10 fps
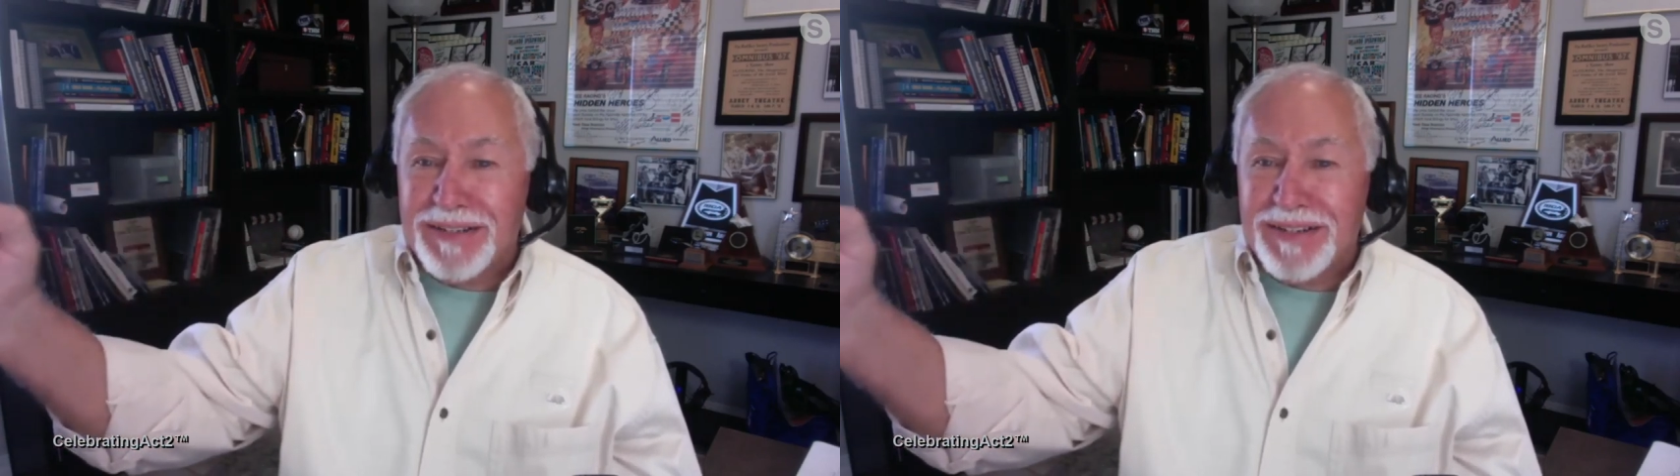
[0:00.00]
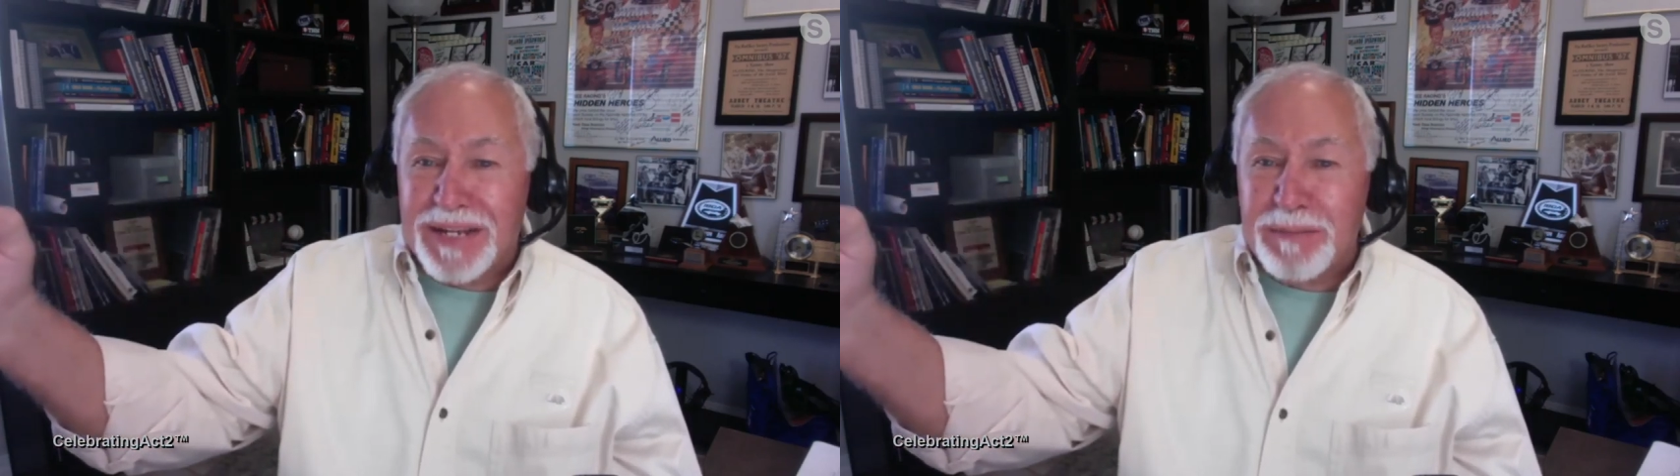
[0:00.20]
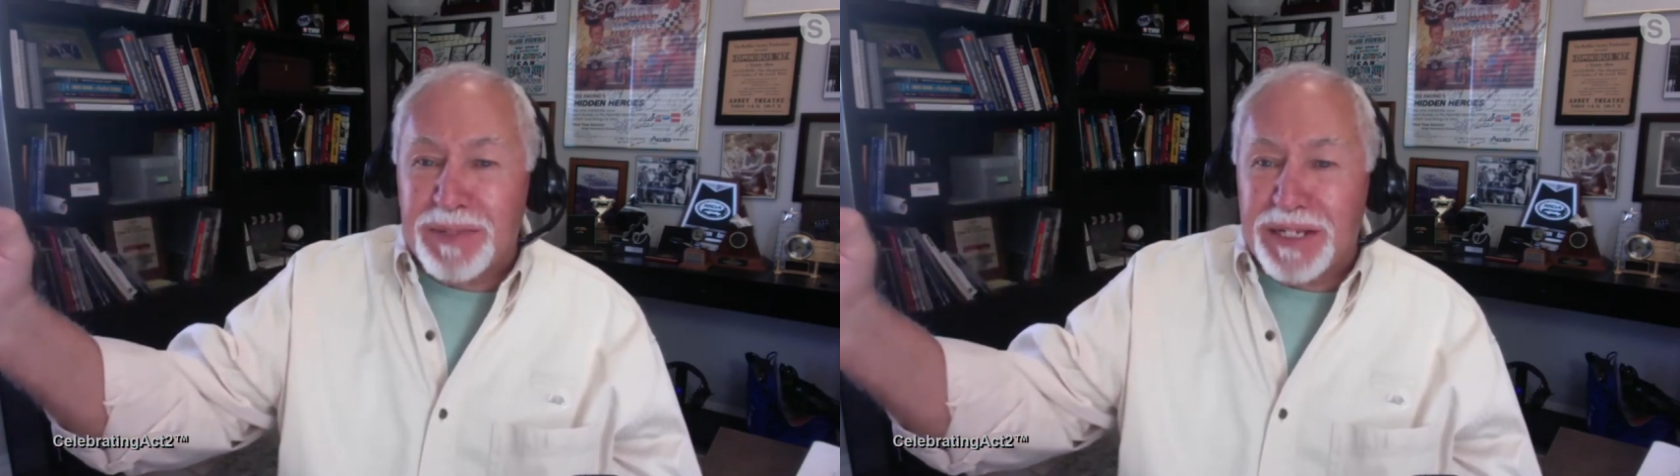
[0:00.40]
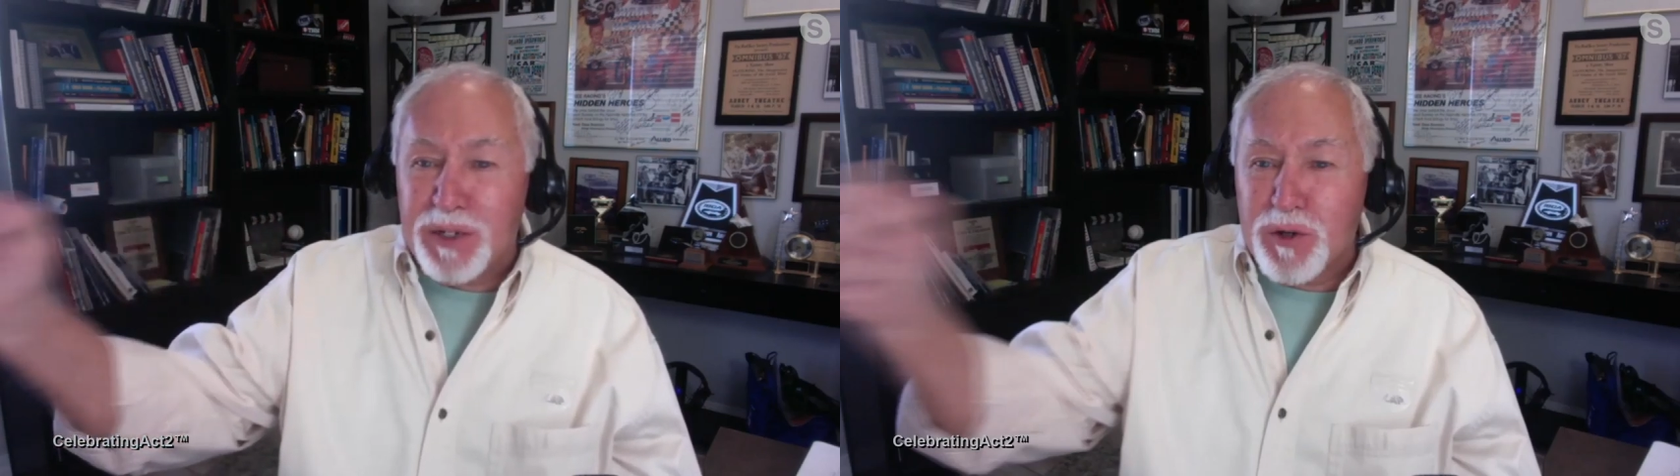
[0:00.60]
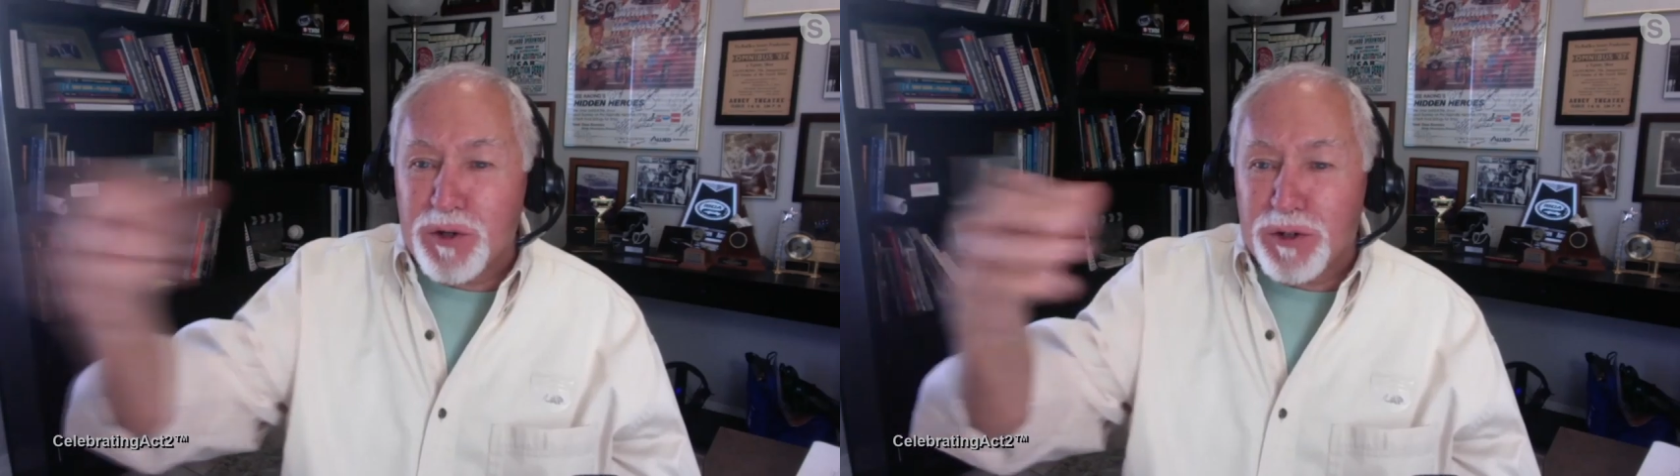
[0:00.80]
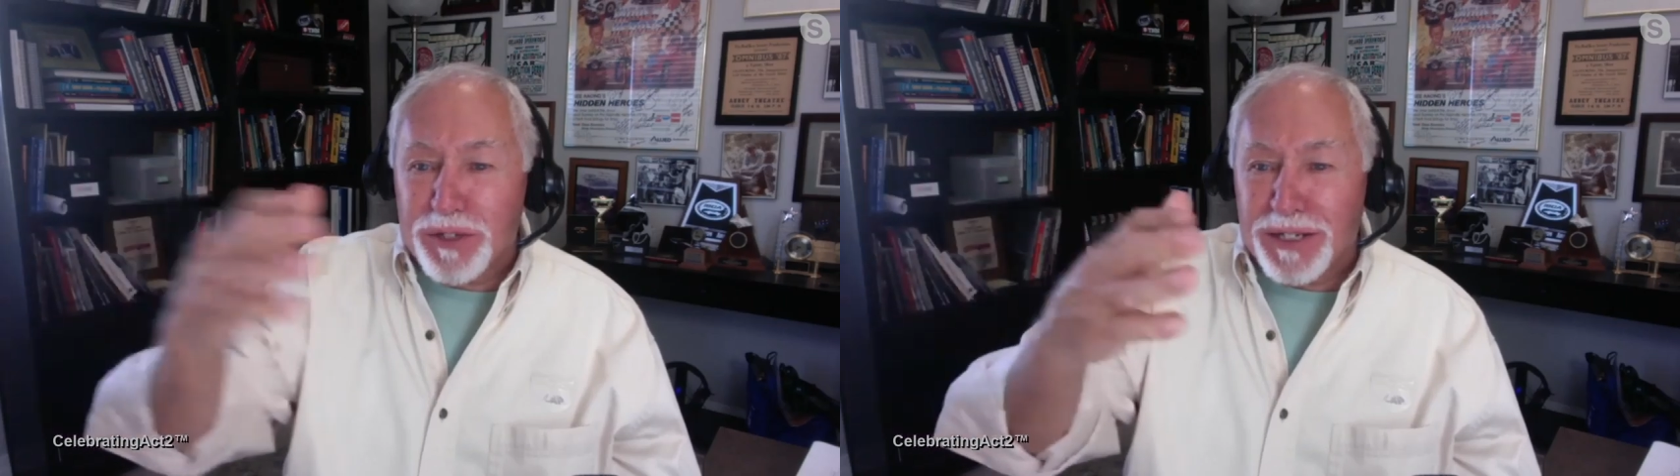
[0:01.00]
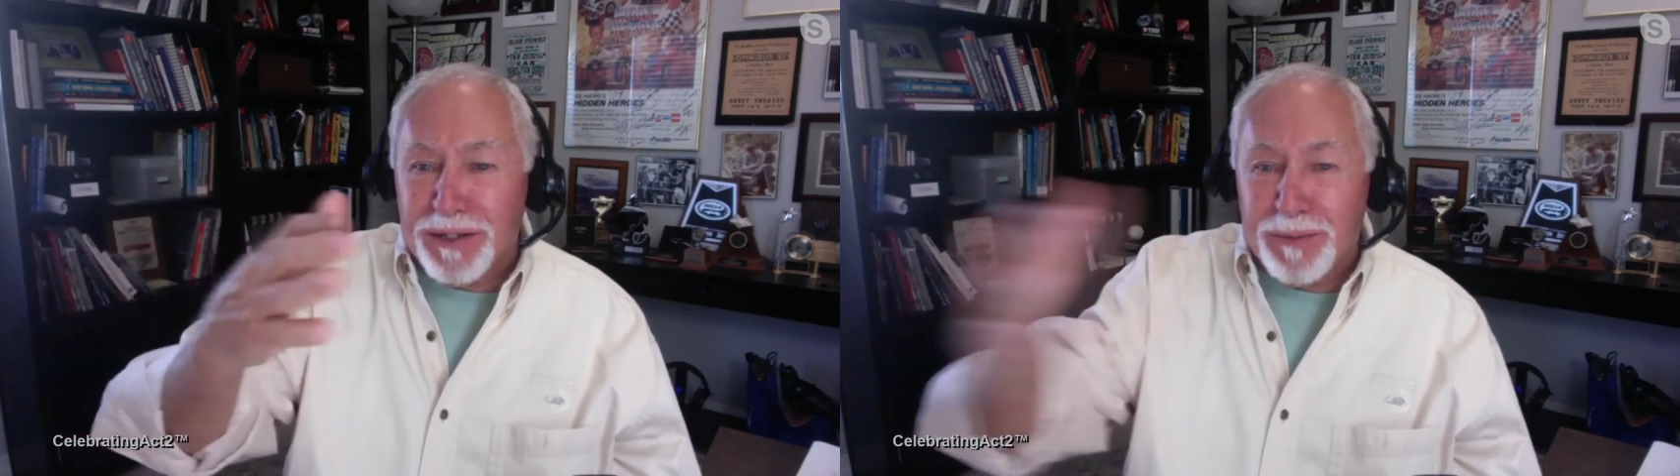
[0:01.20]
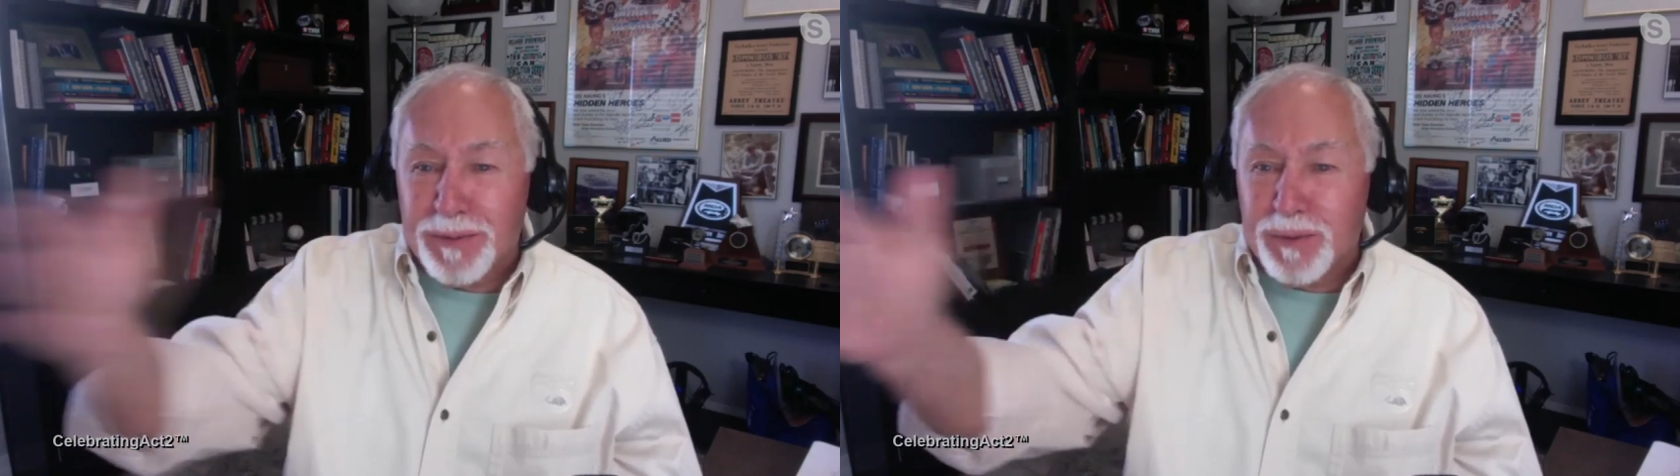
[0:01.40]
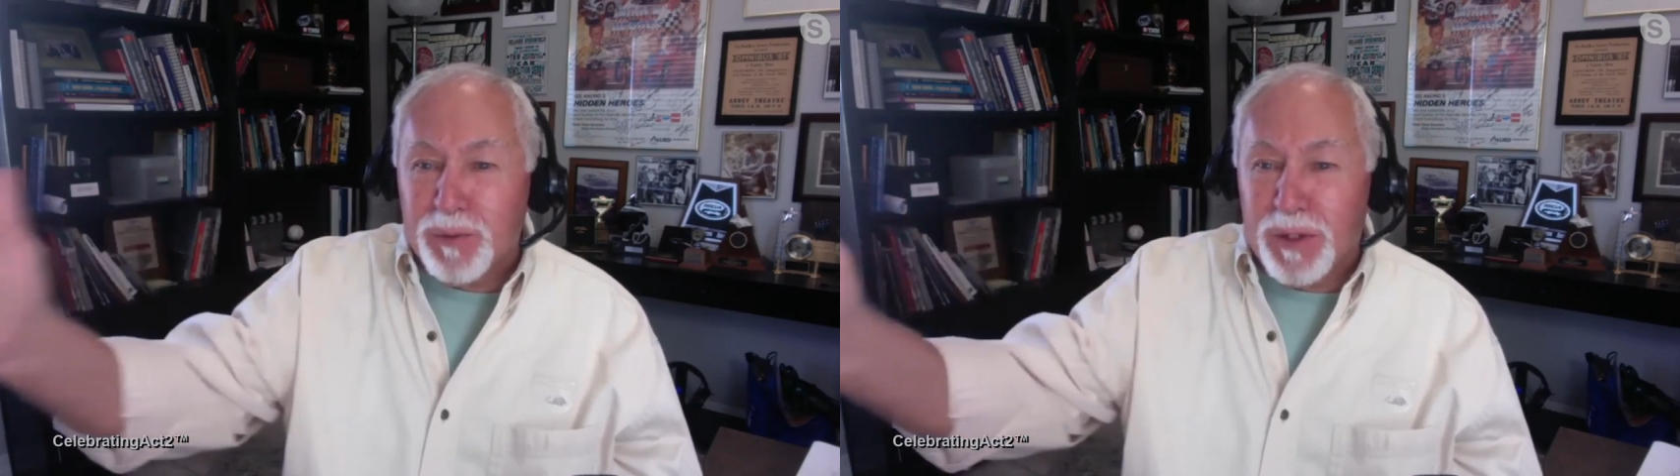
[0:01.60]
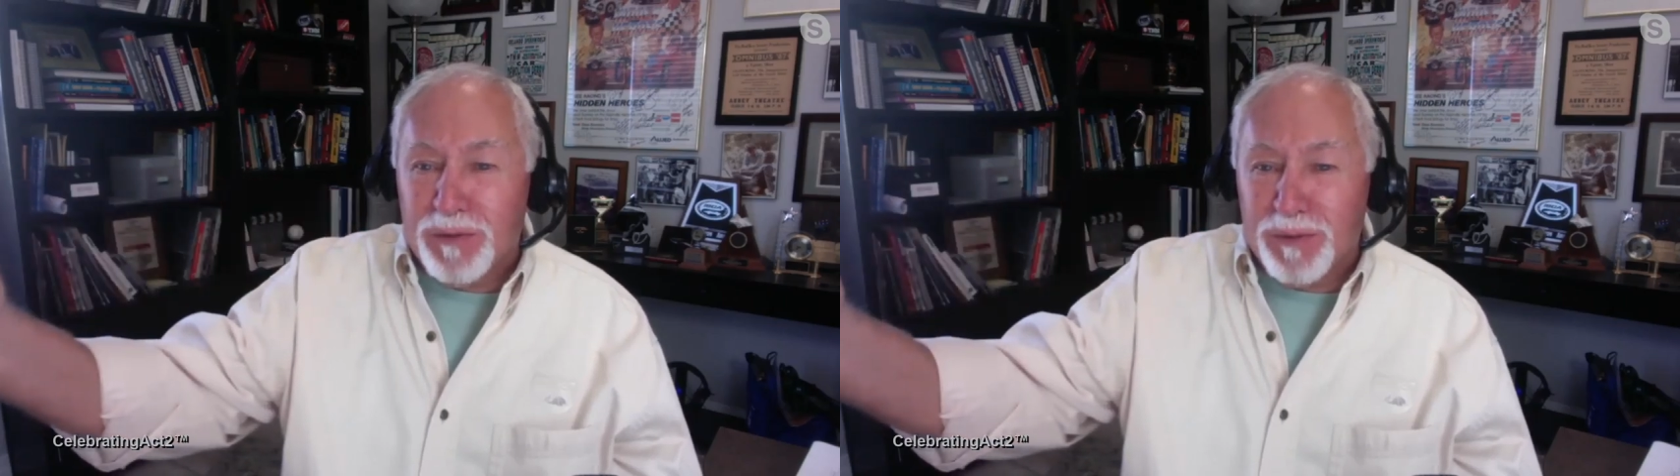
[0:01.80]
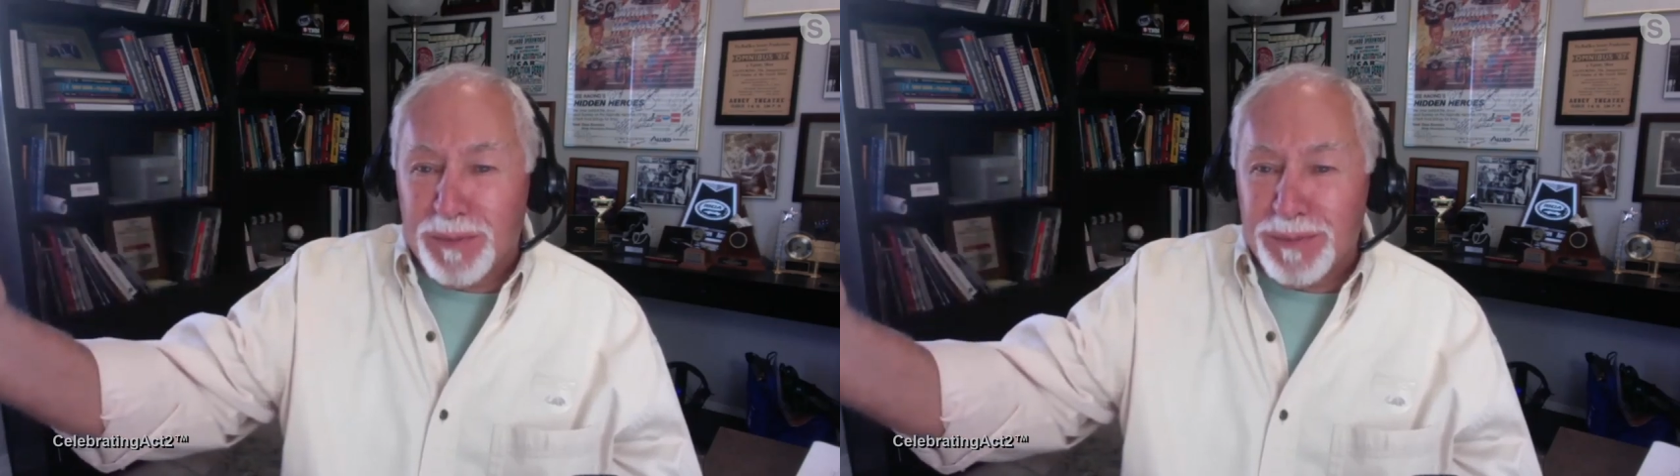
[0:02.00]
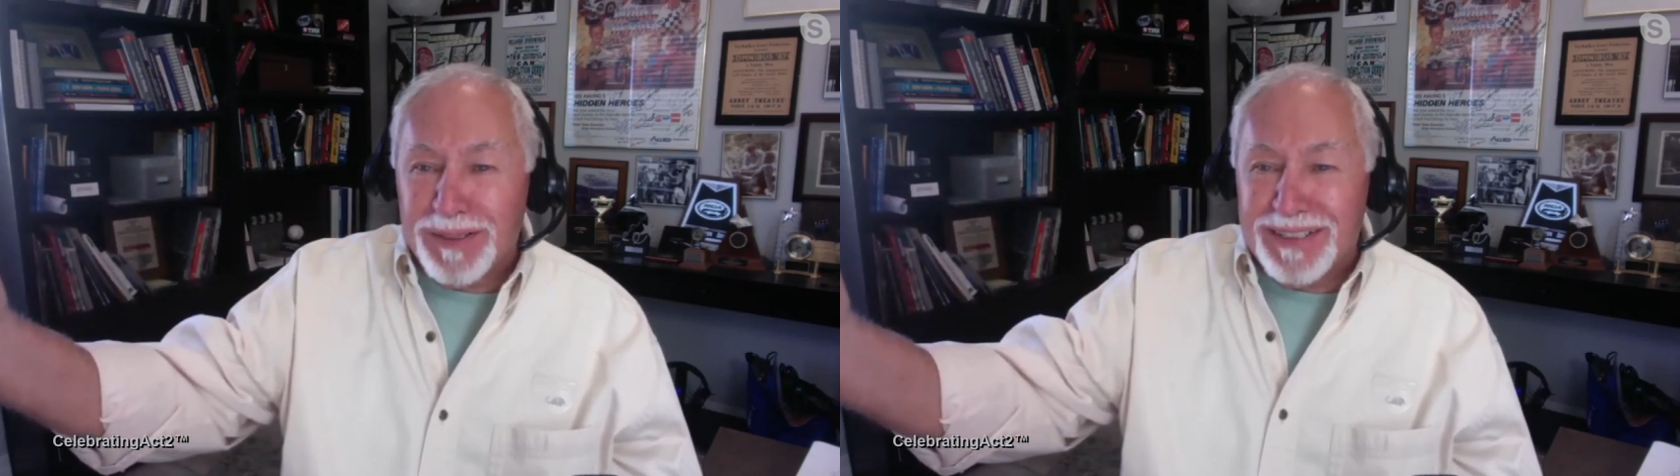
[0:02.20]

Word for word: the same plaid shirt he had uh, 12 of them